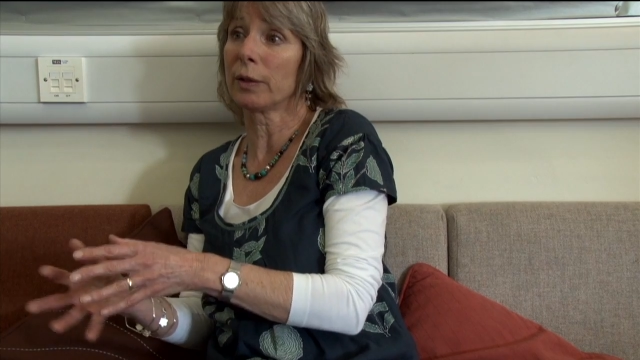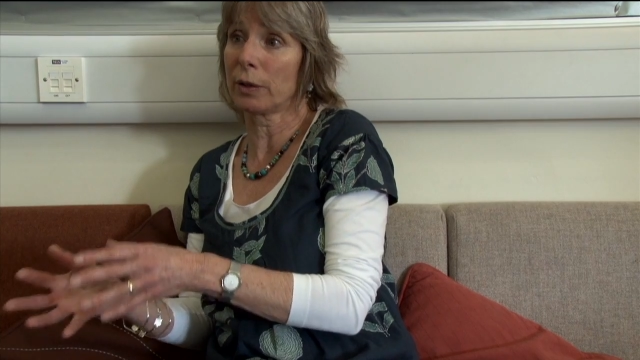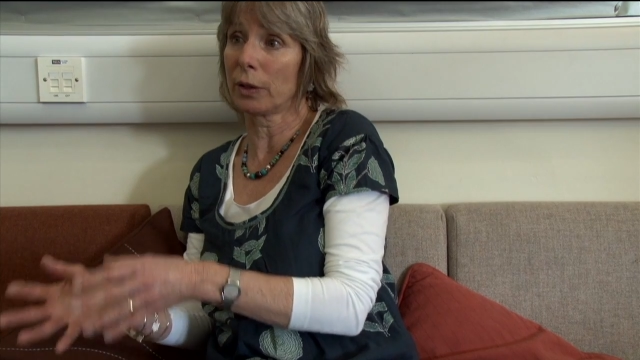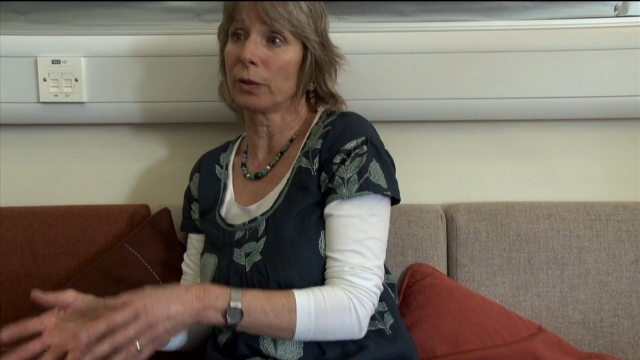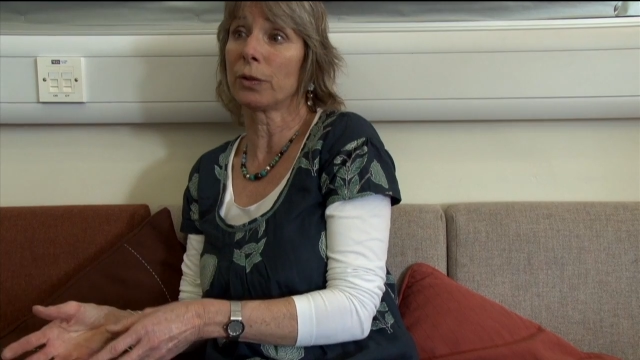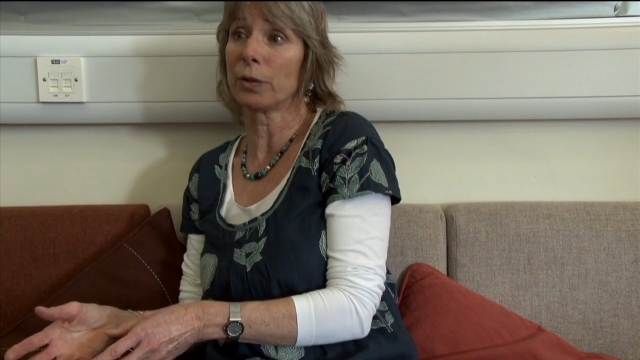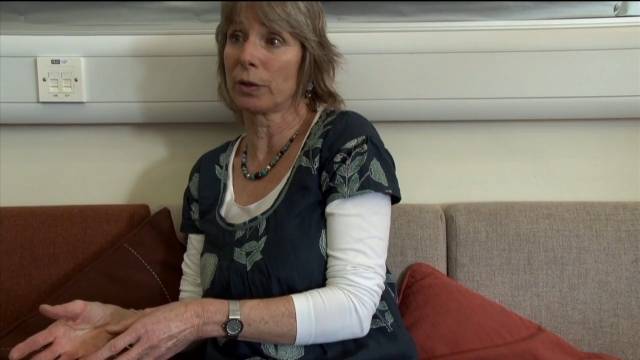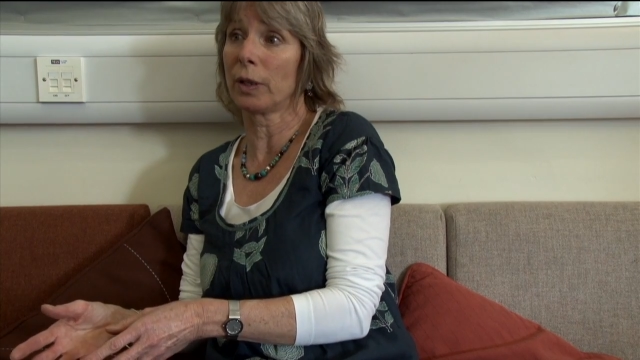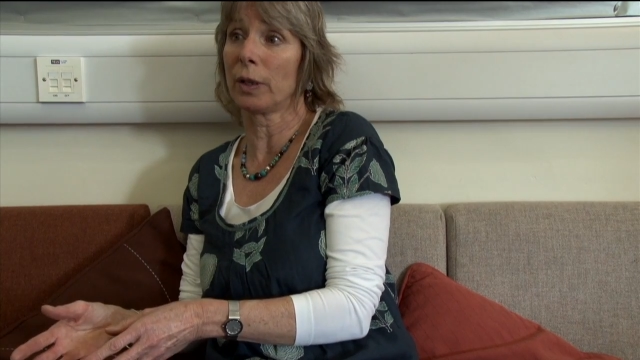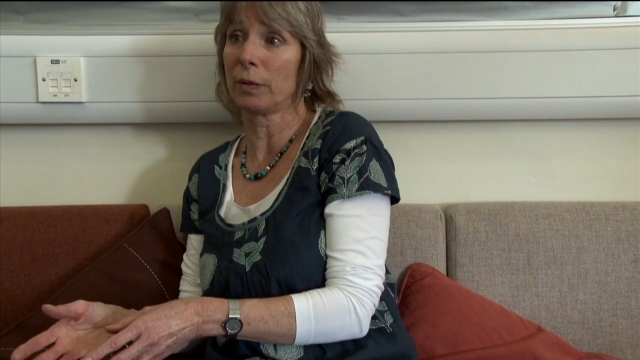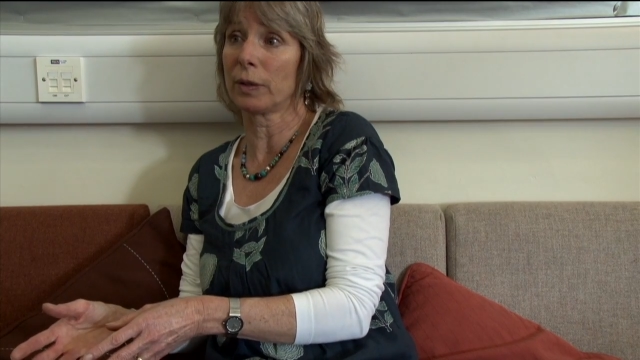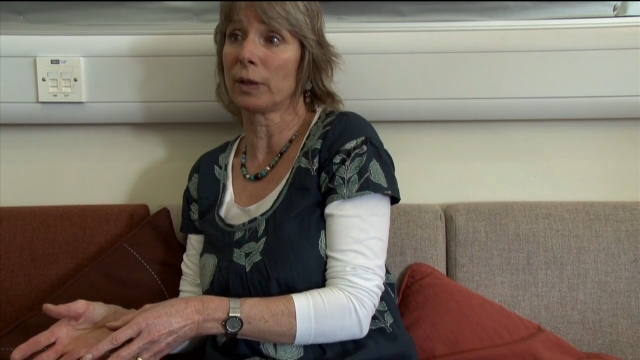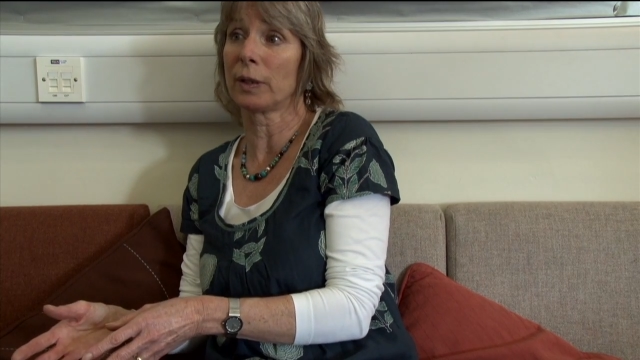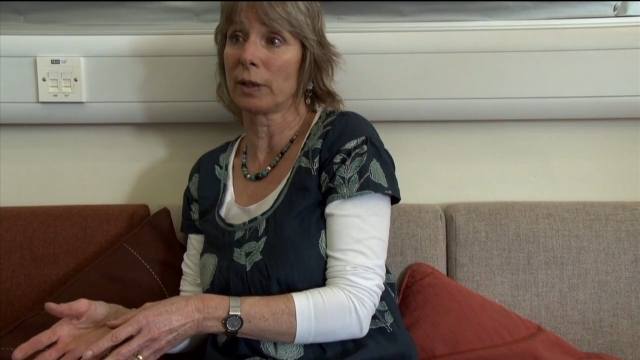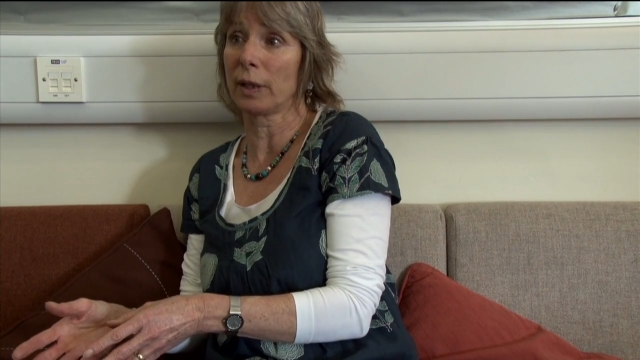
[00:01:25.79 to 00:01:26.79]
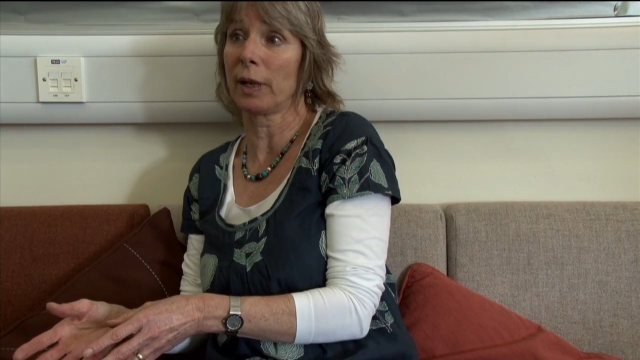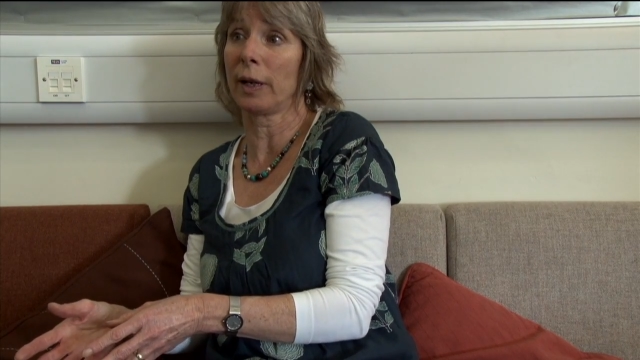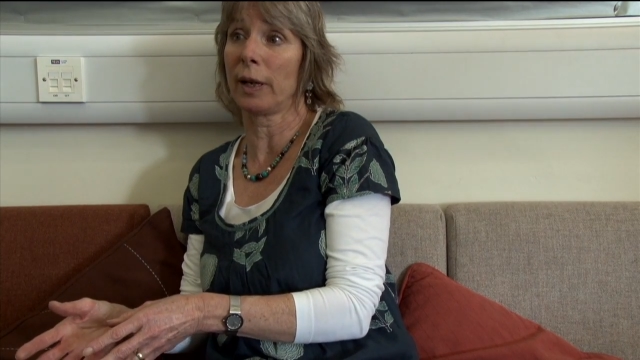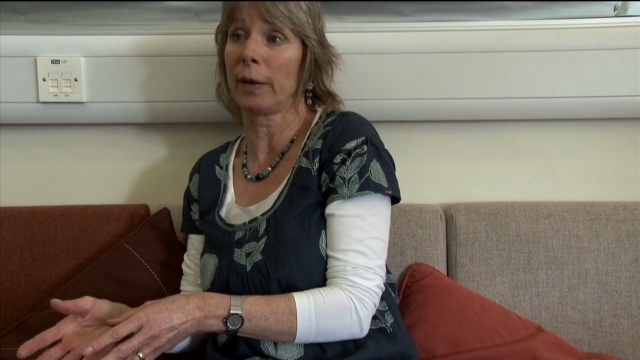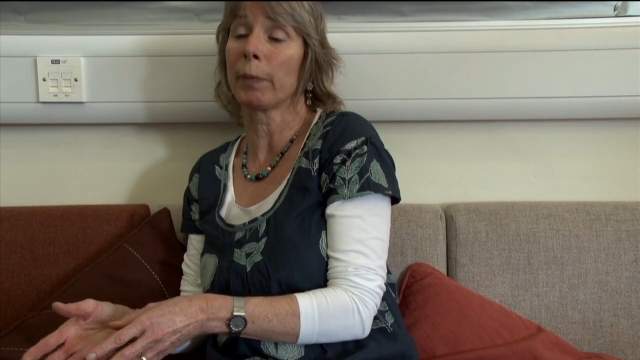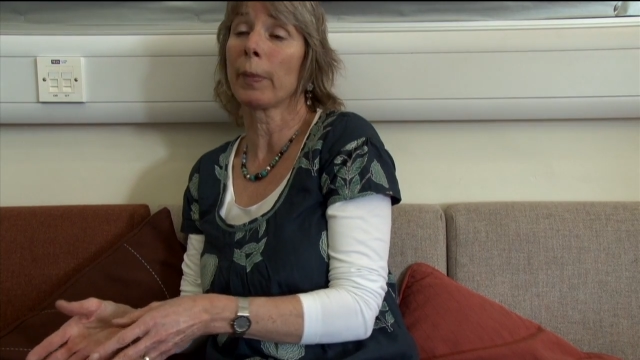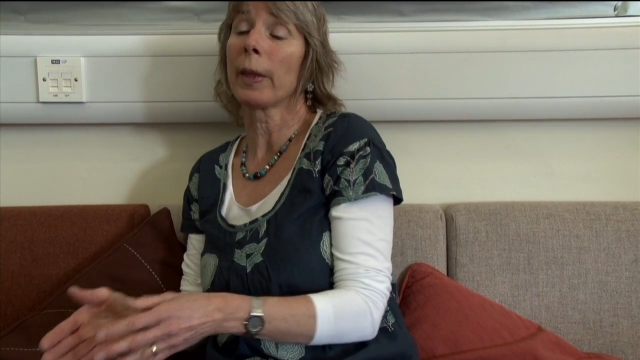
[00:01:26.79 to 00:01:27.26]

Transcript: social services care,